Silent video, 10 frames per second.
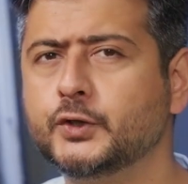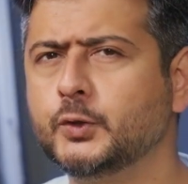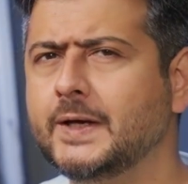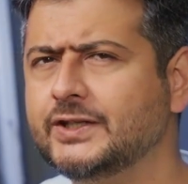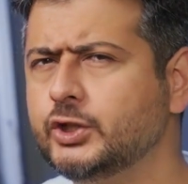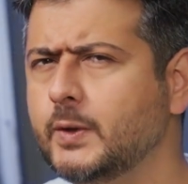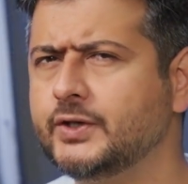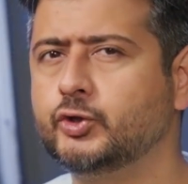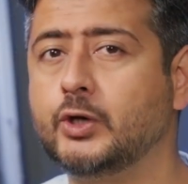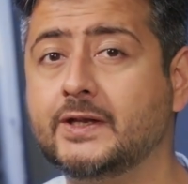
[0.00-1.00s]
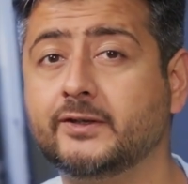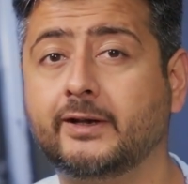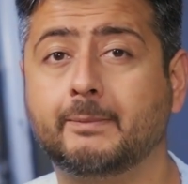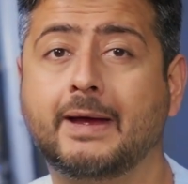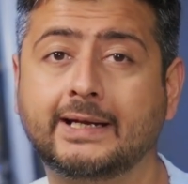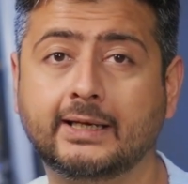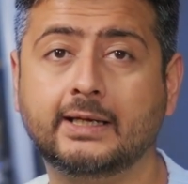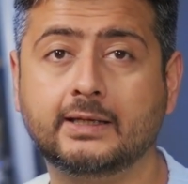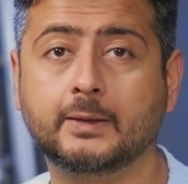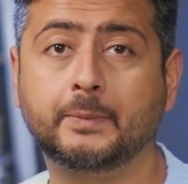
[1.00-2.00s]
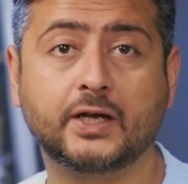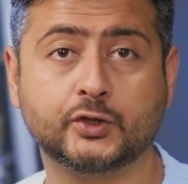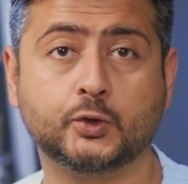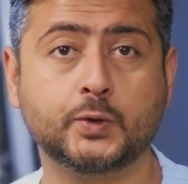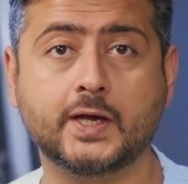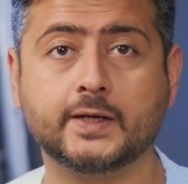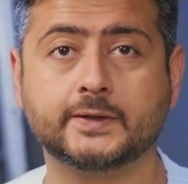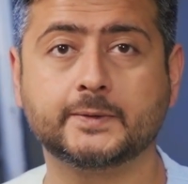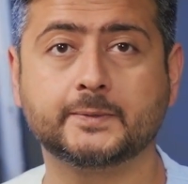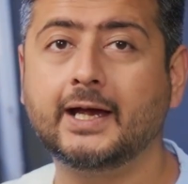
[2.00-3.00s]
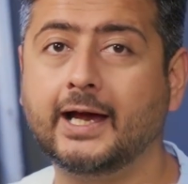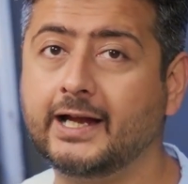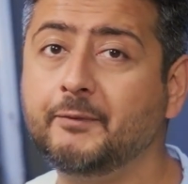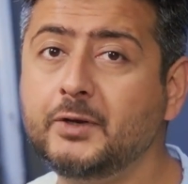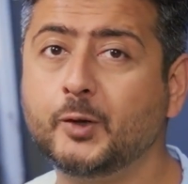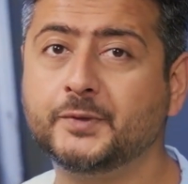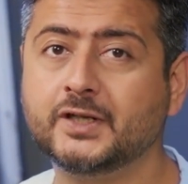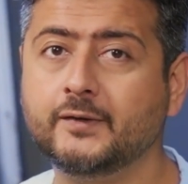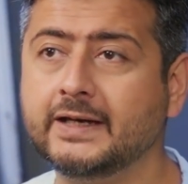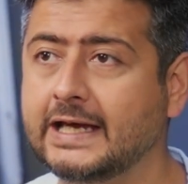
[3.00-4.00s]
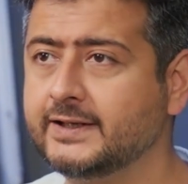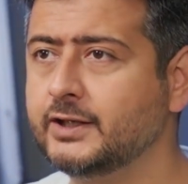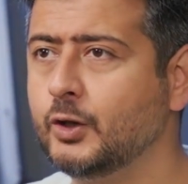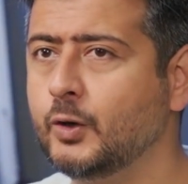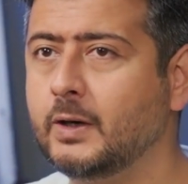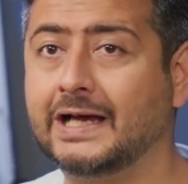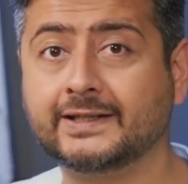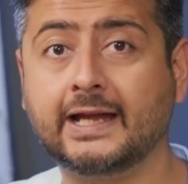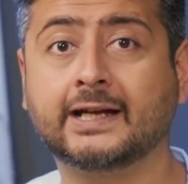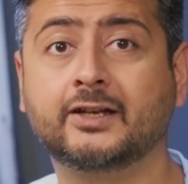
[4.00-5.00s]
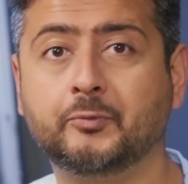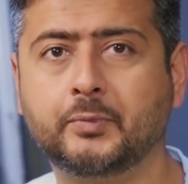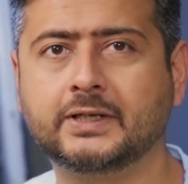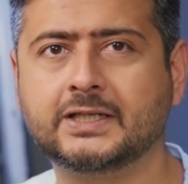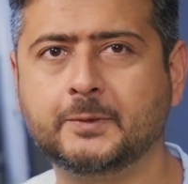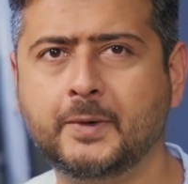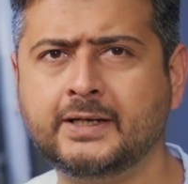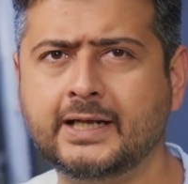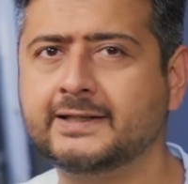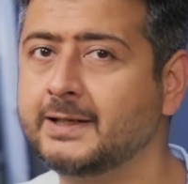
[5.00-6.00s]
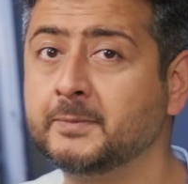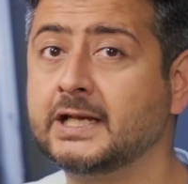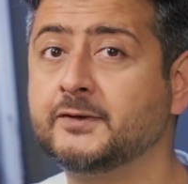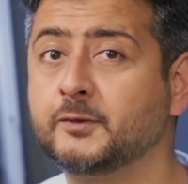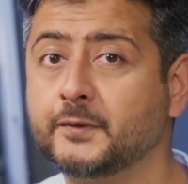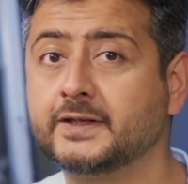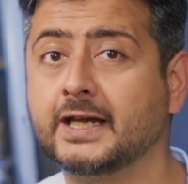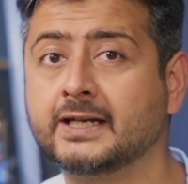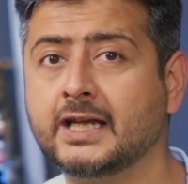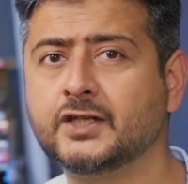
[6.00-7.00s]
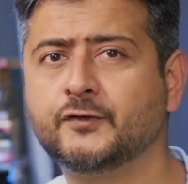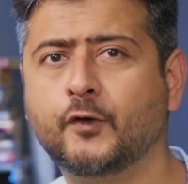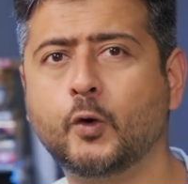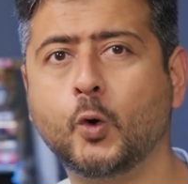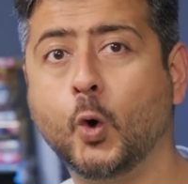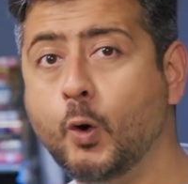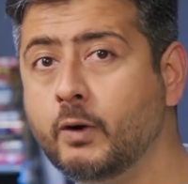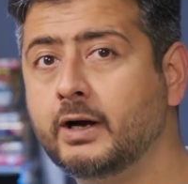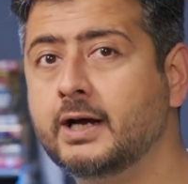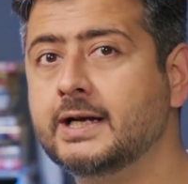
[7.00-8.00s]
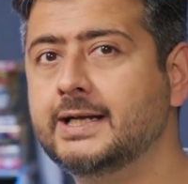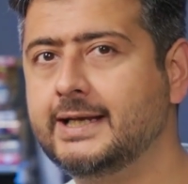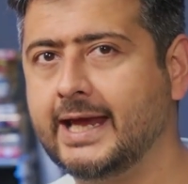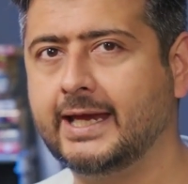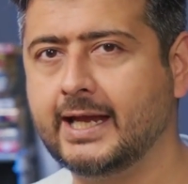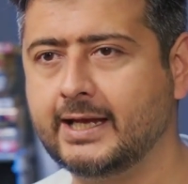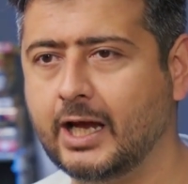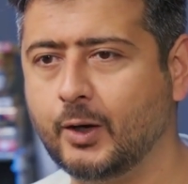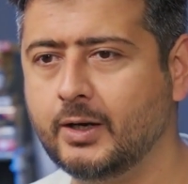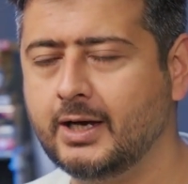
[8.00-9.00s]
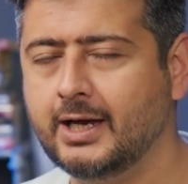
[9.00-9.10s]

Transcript: So SEO has changed dramatically in the past two years. And I've been observing SEO as an active participant and sometimes from the sidelines for over a decade now.